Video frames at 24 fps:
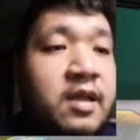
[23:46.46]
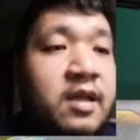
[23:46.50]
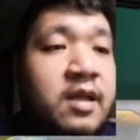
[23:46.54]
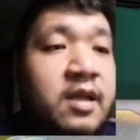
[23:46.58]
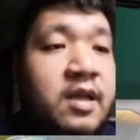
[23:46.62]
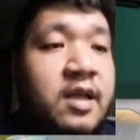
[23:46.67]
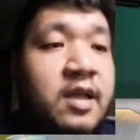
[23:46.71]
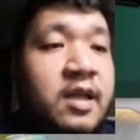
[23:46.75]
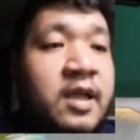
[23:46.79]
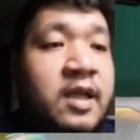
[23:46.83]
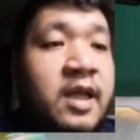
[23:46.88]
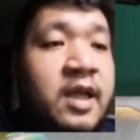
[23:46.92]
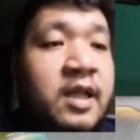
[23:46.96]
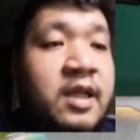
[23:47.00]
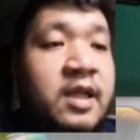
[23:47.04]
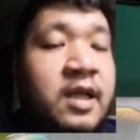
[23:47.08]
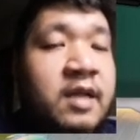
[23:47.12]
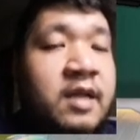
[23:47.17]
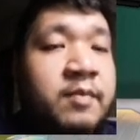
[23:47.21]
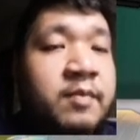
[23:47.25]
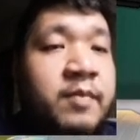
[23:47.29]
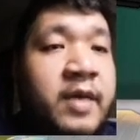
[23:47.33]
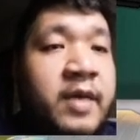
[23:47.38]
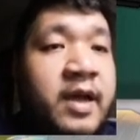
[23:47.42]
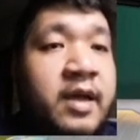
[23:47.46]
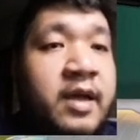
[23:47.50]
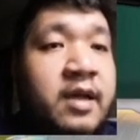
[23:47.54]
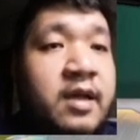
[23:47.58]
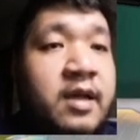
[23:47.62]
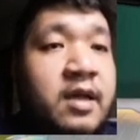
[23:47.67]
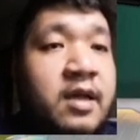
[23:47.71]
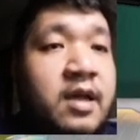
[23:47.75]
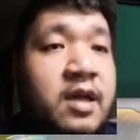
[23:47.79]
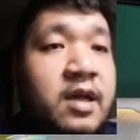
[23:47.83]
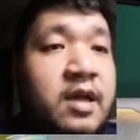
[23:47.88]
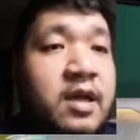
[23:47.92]
getting it back.
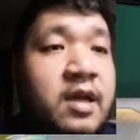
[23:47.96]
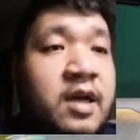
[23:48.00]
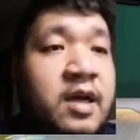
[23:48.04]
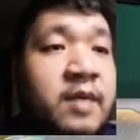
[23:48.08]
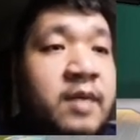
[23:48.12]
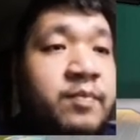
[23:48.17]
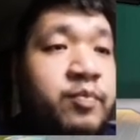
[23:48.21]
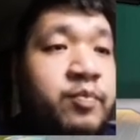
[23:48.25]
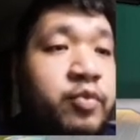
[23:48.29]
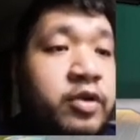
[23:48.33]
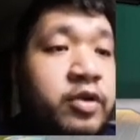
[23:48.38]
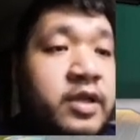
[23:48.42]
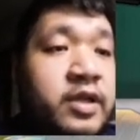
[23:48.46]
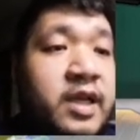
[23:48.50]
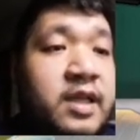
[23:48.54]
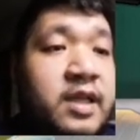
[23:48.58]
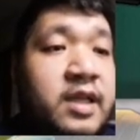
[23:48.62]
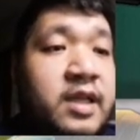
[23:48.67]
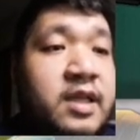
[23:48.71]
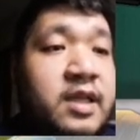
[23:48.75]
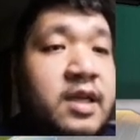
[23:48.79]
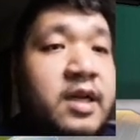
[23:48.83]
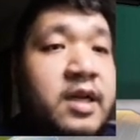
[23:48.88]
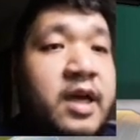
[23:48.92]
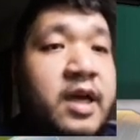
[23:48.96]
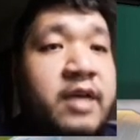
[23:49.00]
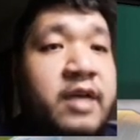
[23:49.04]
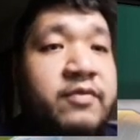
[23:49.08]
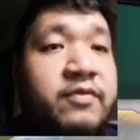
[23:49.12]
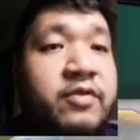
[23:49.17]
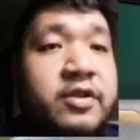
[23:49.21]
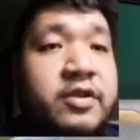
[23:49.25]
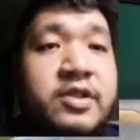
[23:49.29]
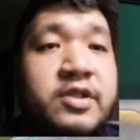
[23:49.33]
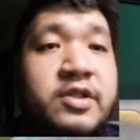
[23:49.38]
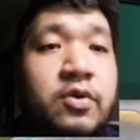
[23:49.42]
Protecting Kaya. If
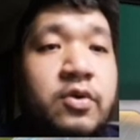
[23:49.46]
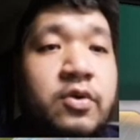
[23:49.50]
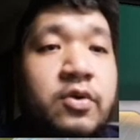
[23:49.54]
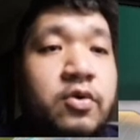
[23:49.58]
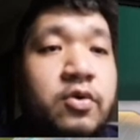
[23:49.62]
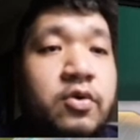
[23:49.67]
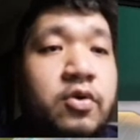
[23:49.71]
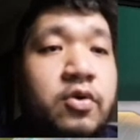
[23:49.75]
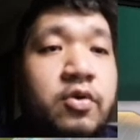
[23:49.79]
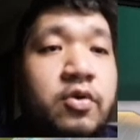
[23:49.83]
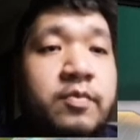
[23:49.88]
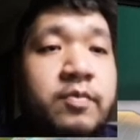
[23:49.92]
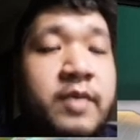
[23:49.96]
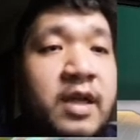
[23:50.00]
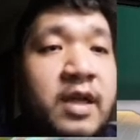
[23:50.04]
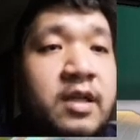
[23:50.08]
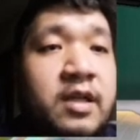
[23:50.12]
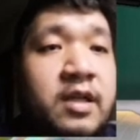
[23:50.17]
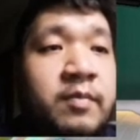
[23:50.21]
there's no hope, I'm not going